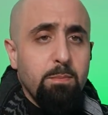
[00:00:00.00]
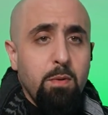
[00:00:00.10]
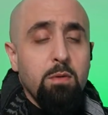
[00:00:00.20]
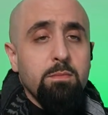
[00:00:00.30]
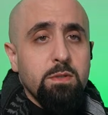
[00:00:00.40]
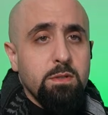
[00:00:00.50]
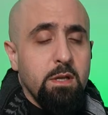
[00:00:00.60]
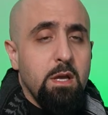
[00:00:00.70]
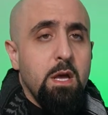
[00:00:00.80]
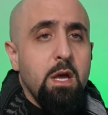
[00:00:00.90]
bombs
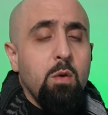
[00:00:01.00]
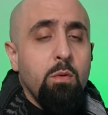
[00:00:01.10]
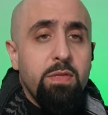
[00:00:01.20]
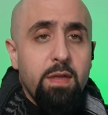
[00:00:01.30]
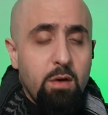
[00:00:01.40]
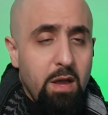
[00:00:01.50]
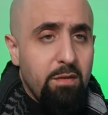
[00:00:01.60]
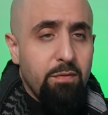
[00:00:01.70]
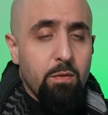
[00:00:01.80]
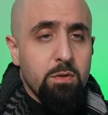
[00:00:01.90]
with their
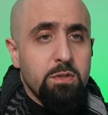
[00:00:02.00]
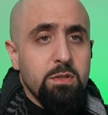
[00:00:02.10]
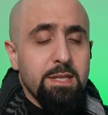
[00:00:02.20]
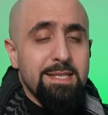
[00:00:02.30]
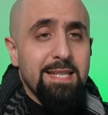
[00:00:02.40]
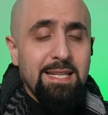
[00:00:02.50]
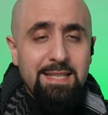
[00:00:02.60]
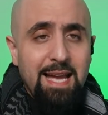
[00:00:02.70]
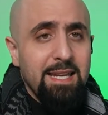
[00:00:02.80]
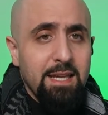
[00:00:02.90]
air force, the
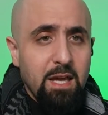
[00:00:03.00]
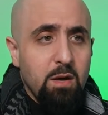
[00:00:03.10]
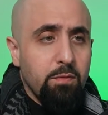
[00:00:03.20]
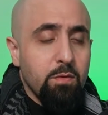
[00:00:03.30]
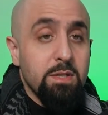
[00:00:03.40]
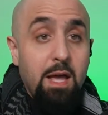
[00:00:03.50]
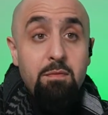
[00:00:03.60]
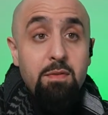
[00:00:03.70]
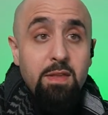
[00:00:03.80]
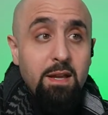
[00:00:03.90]
satanic air force,
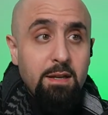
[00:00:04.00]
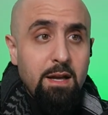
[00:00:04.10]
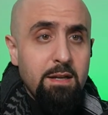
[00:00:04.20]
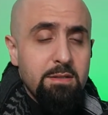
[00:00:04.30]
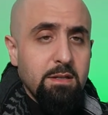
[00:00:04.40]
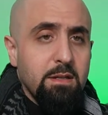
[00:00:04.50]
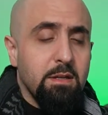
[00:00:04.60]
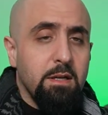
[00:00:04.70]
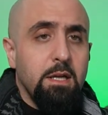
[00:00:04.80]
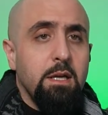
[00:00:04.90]
everything in Gaza.
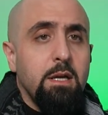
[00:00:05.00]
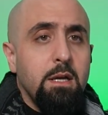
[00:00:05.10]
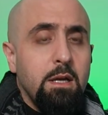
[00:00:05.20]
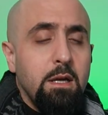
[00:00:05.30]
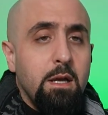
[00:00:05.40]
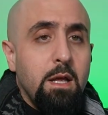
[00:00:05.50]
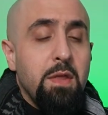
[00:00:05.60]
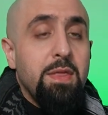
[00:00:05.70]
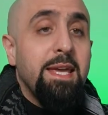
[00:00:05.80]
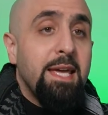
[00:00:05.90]

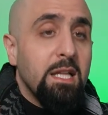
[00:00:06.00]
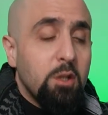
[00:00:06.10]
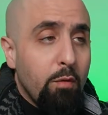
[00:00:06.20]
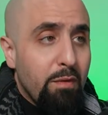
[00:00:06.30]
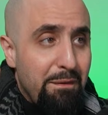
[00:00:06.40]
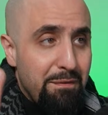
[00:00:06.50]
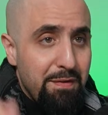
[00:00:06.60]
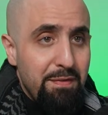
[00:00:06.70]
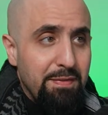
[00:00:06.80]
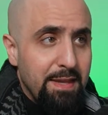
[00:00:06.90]
They killed over
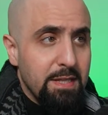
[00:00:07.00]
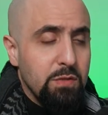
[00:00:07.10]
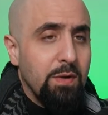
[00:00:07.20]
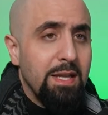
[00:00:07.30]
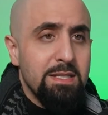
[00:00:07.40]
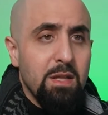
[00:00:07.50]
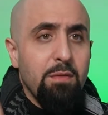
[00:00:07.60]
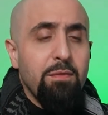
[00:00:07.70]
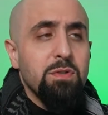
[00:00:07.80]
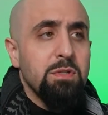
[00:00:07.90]
50 Israelis in
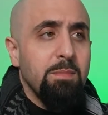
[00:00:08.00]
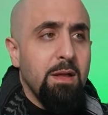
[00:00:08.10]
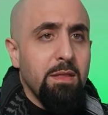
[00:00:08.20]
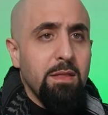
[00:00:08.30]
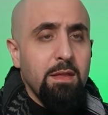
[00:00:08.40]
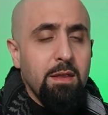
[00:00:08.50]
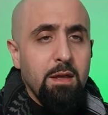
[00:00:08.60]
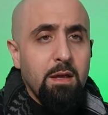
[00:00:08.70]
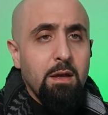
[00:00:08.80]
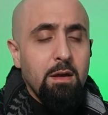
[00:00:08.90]
the first month,
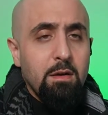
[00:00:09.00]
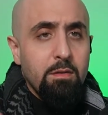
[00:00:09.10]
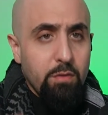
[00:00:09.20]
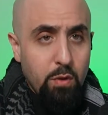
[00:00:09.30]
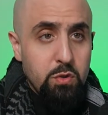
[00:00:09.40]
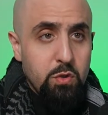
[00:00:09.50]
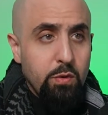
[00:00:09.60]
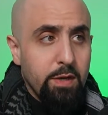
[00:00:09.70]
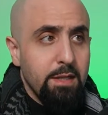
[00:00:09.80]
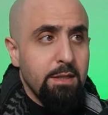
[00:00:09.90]
those who
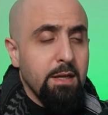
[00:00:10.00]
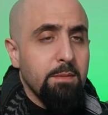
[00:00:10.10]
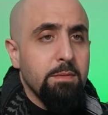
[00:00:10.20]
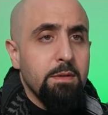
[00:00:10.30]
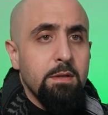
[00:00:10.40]
were kidnapped.